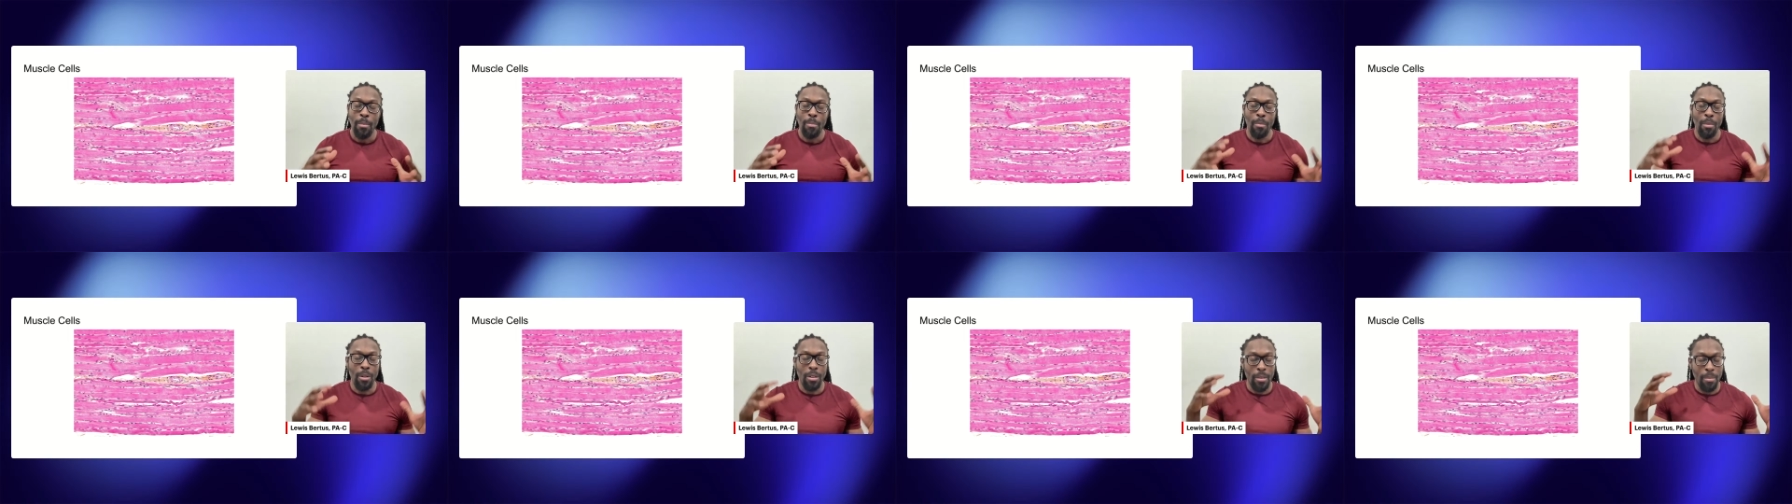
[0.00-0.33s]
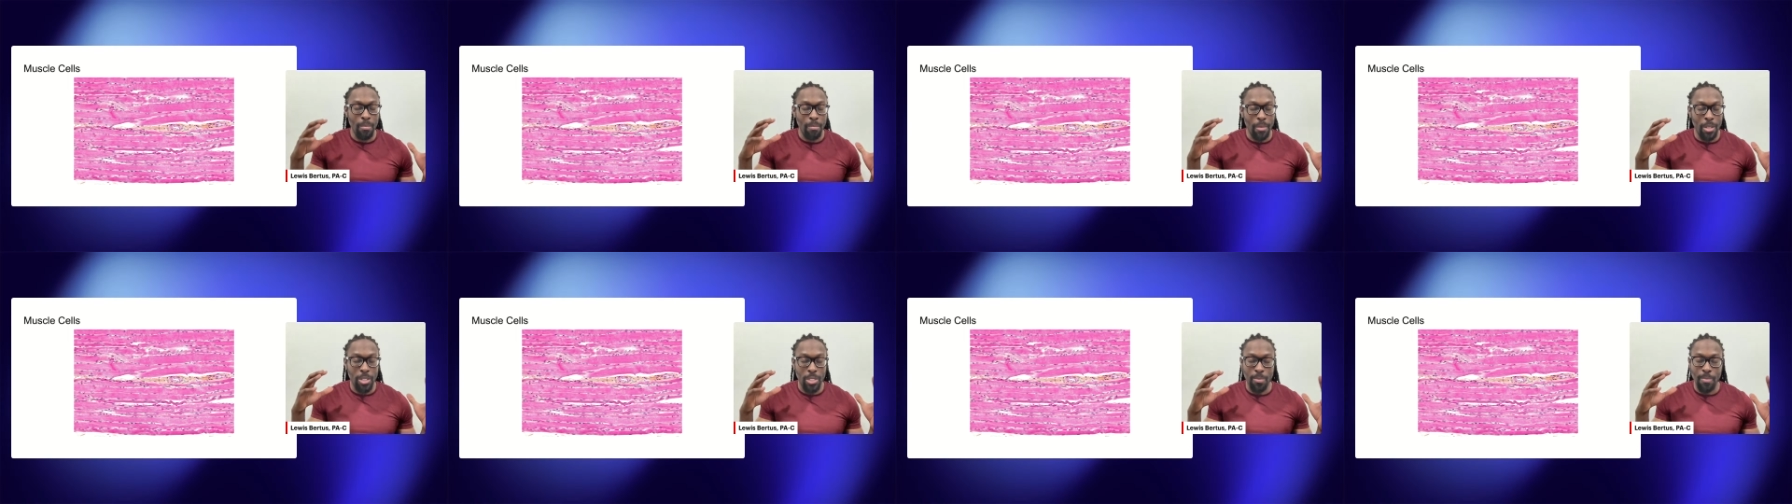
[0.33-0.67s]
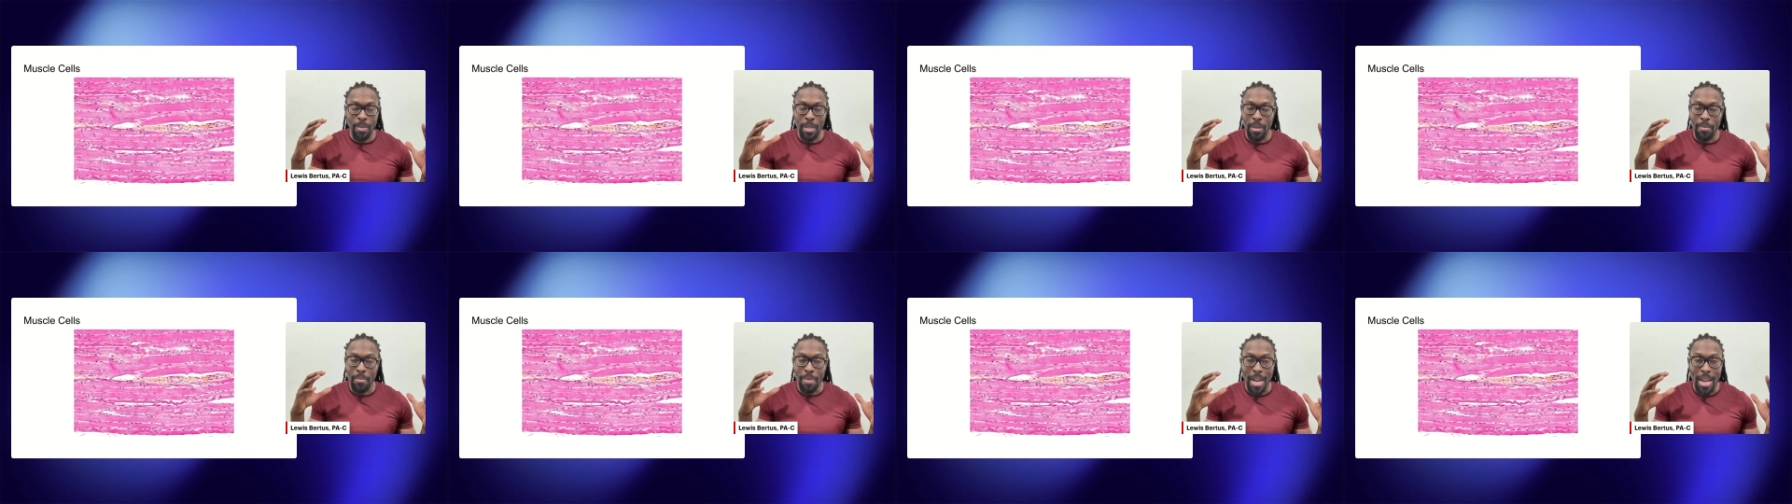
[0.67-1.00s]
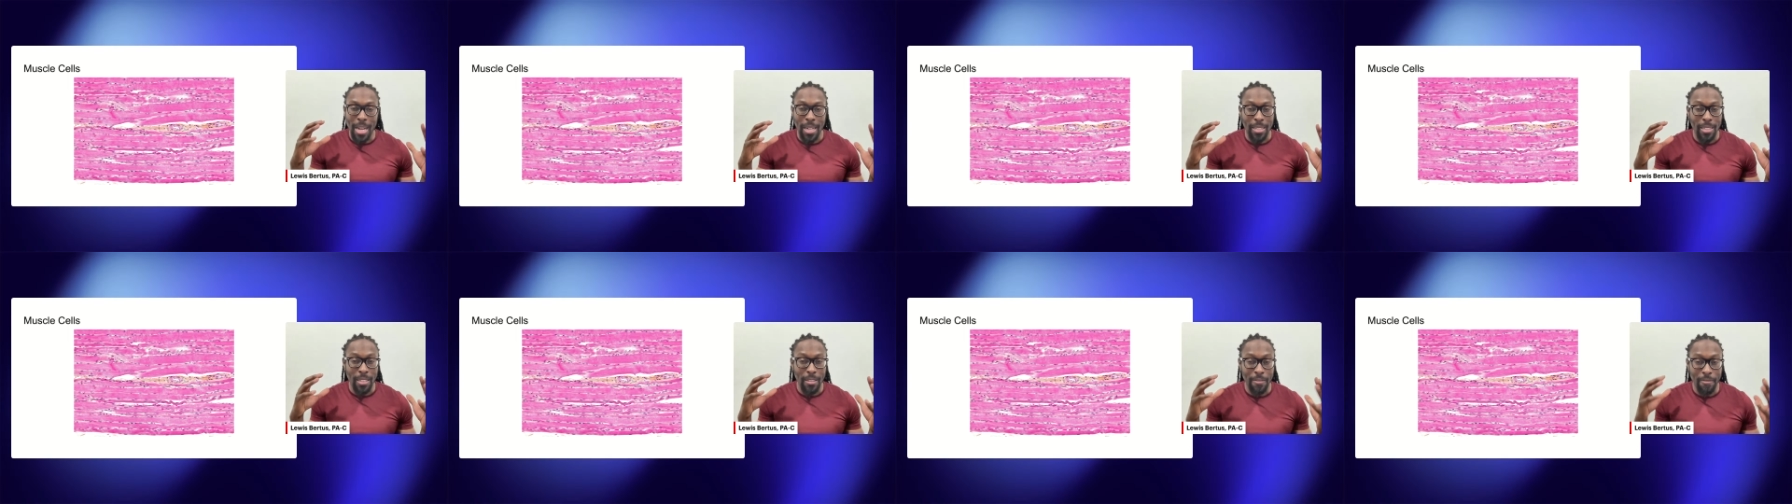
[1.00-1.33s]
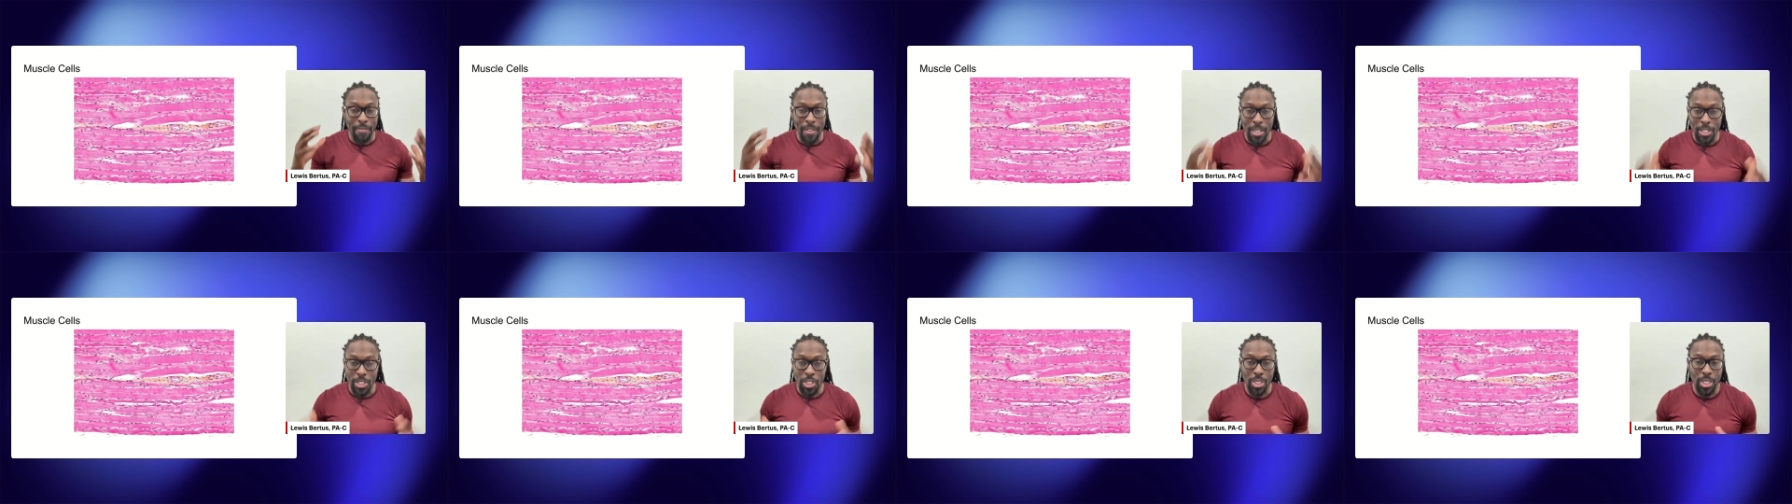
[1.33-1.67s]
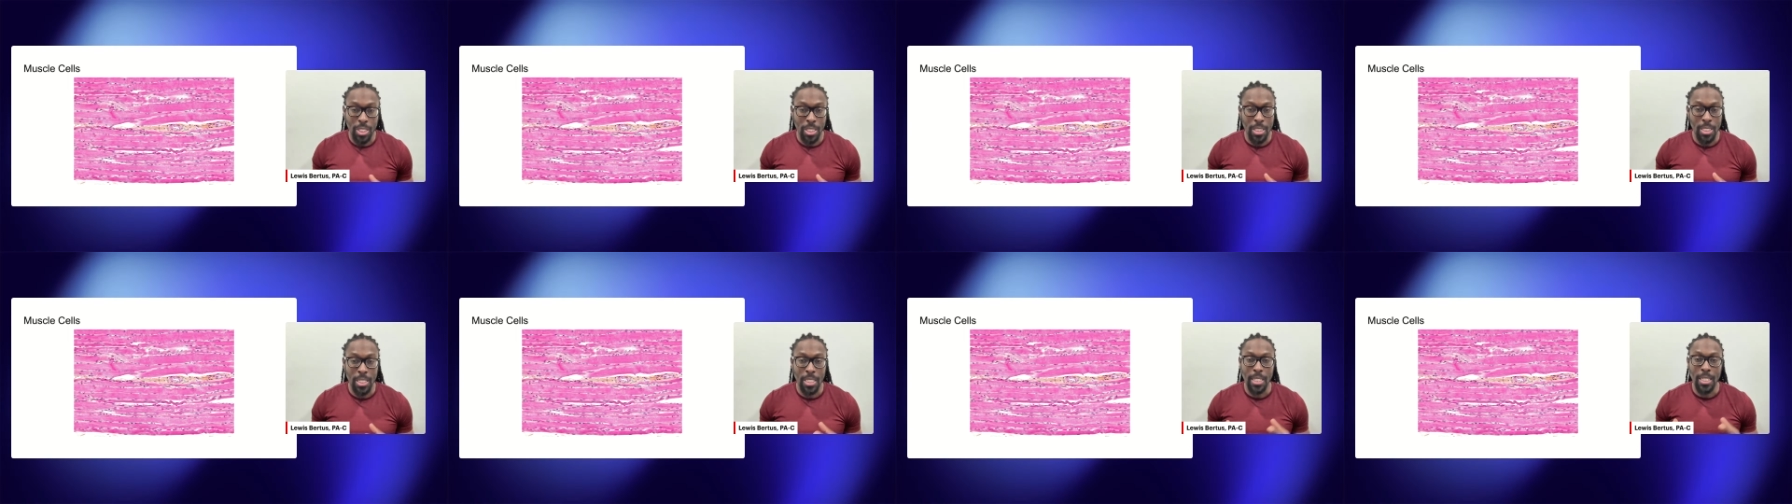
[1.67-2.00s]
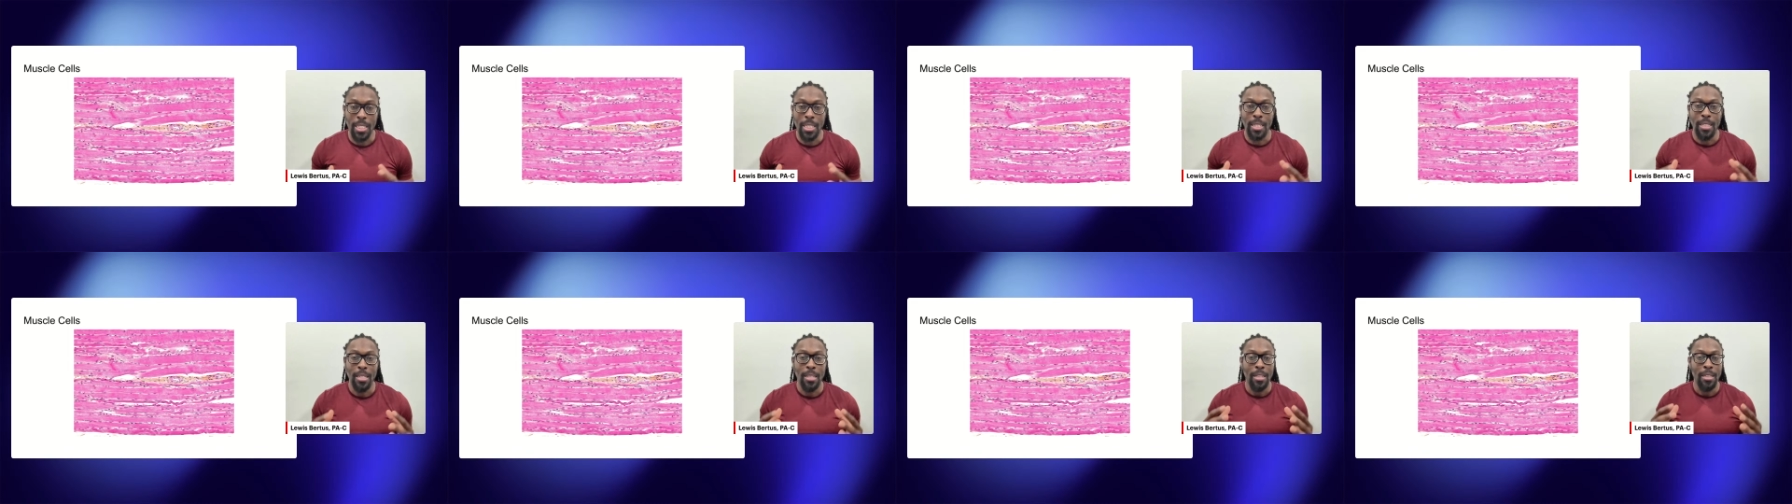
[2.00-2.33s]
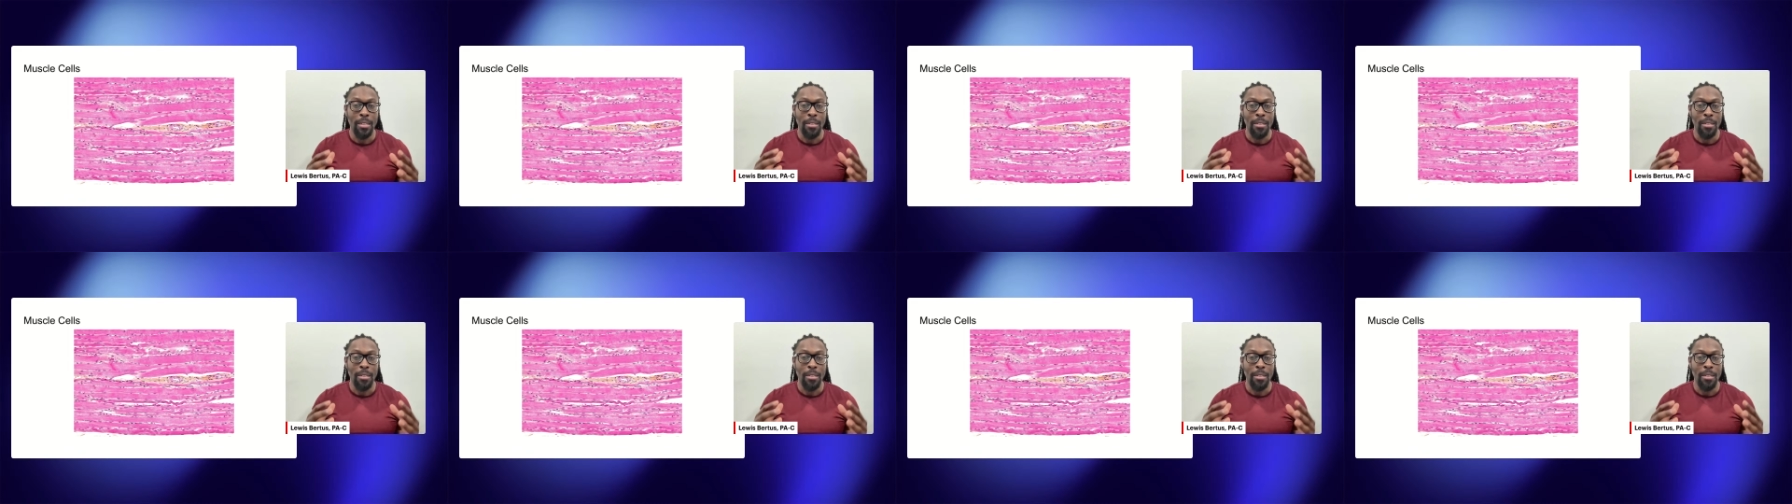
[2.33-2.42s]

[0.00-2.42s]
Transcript: most metabolically functioning